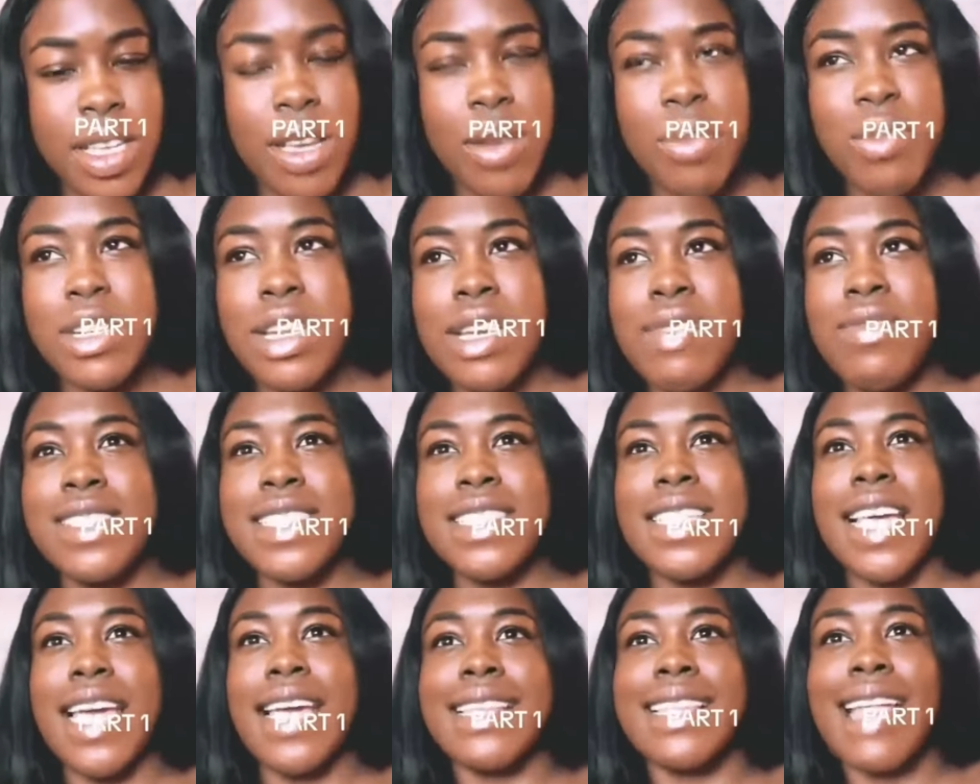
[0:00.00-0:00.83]
It would even
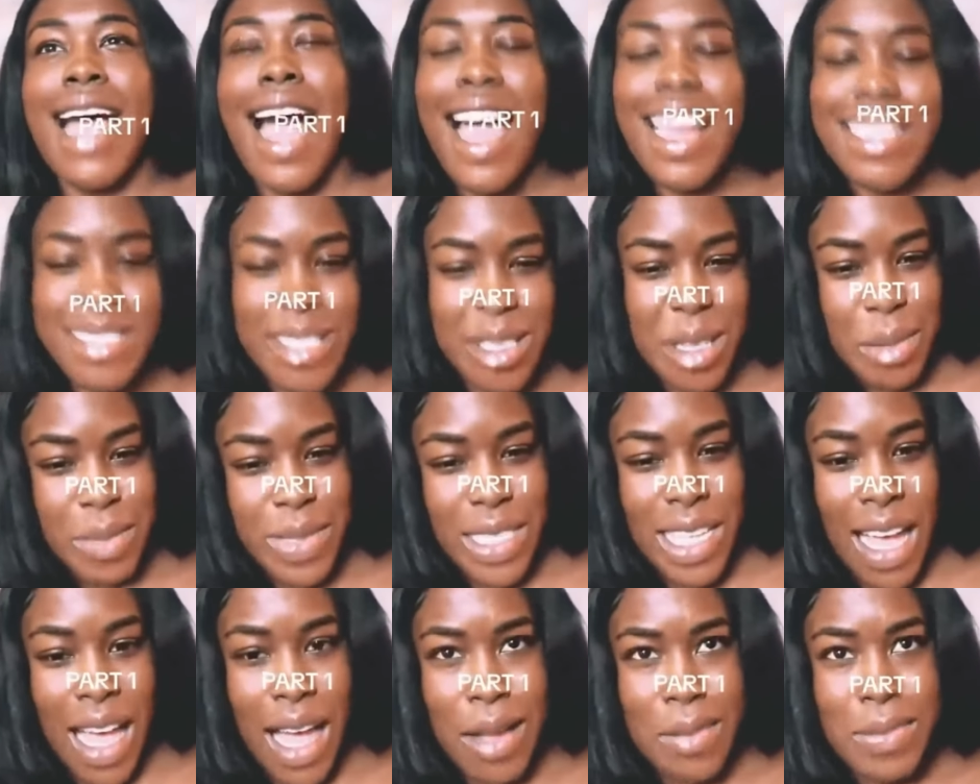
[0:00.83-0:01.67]
say 9
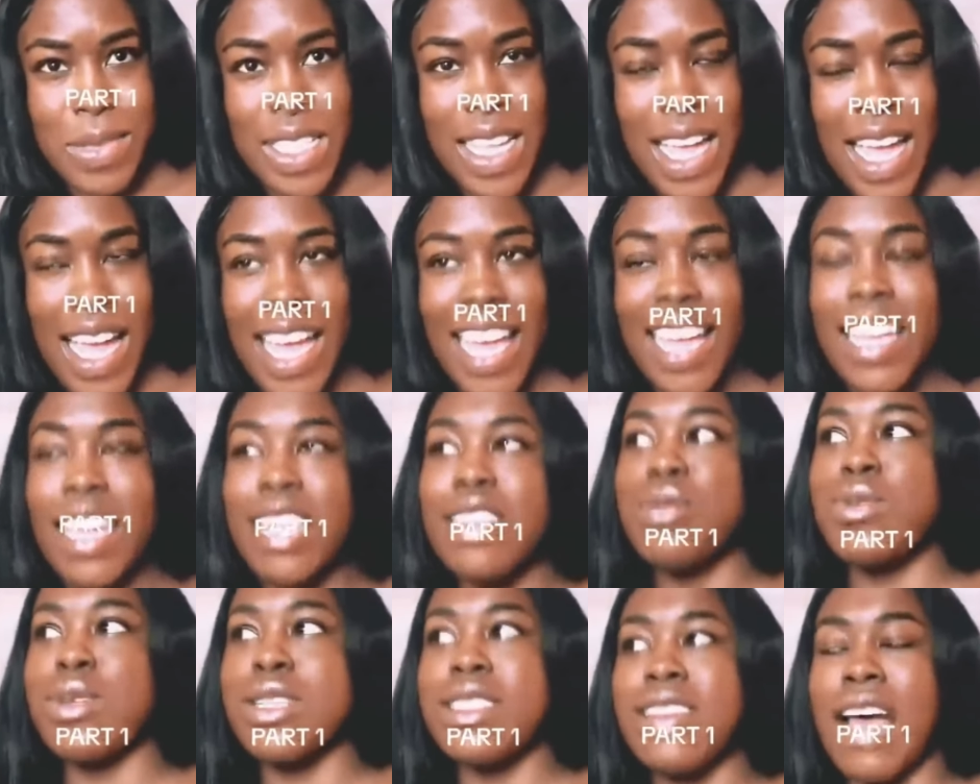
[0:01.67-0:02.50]
sometimes. And
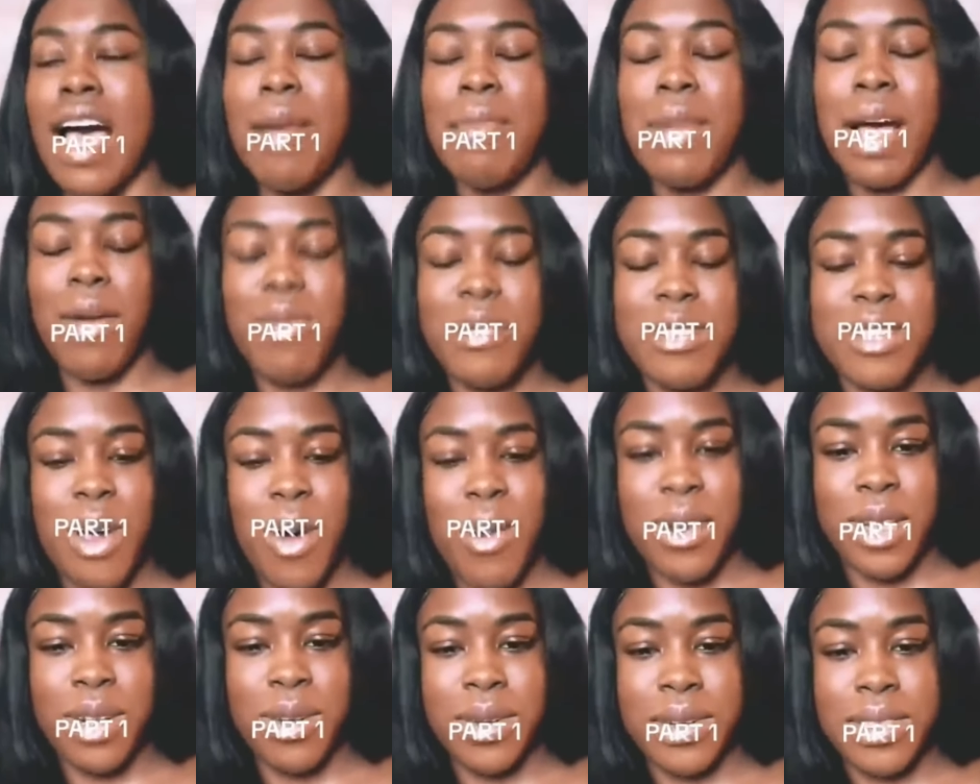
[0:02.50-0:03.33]
guess what time I was
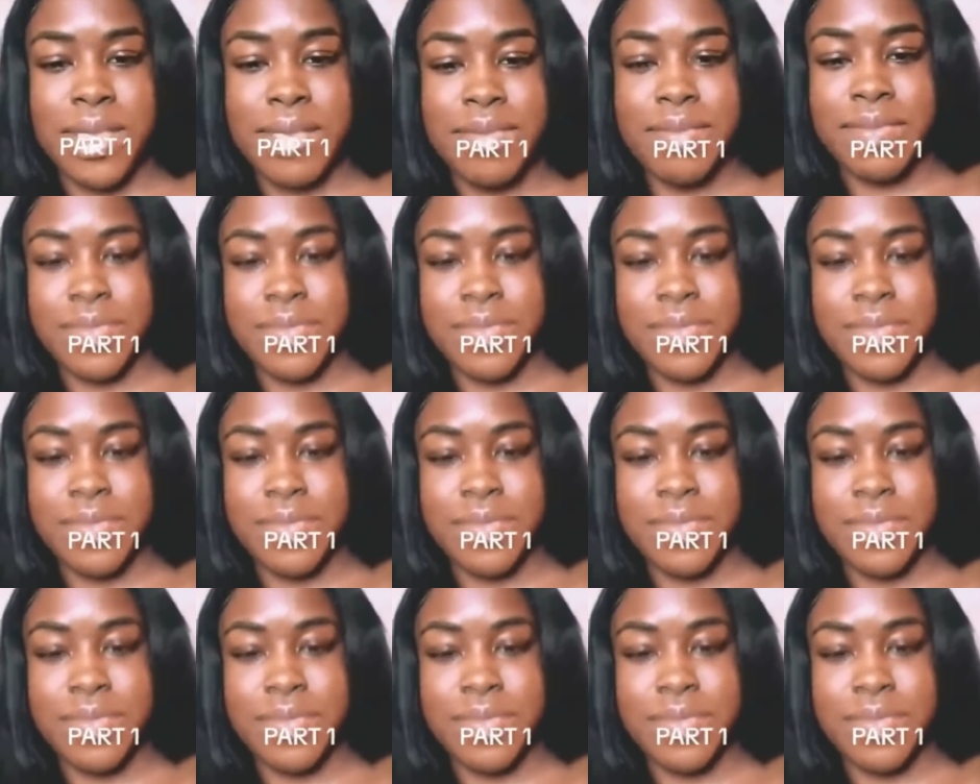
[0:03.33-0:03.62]
going on?